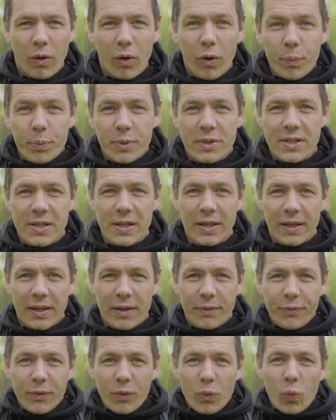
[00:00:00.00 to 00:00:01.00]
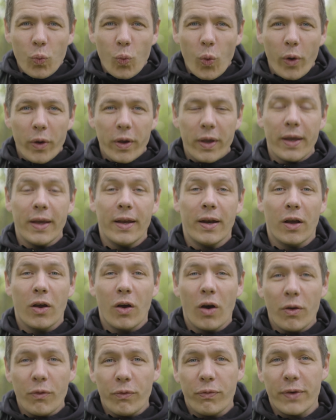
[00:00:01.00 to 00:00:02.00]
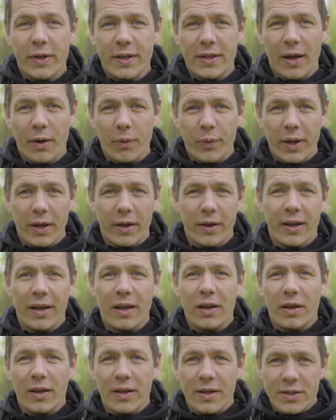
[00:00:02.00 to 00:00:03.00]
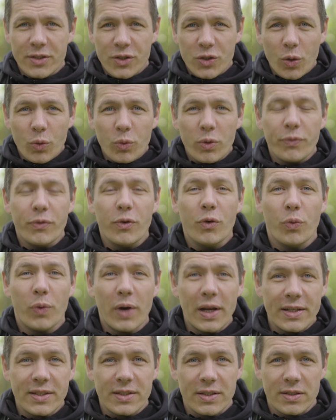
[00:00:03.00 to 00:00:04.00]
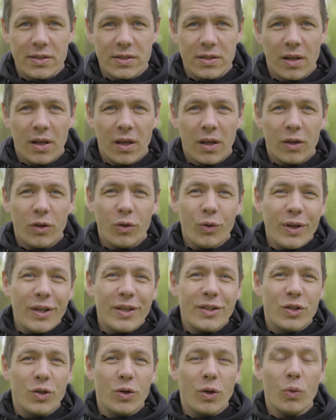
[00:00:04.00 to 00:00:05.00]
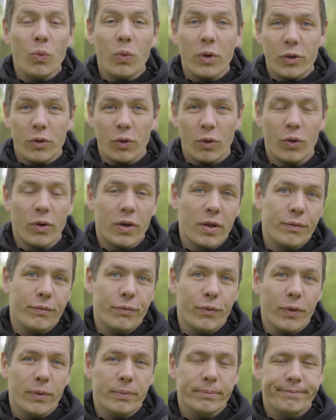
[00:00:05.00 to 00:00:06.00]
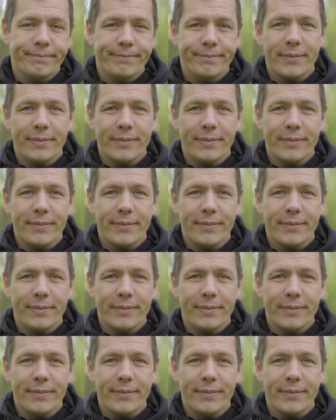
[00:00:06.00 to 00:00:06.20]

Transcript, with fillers: Obviously, if you're working in a conflict area, in a, in a zone of crisis, you need to know what you're looking for.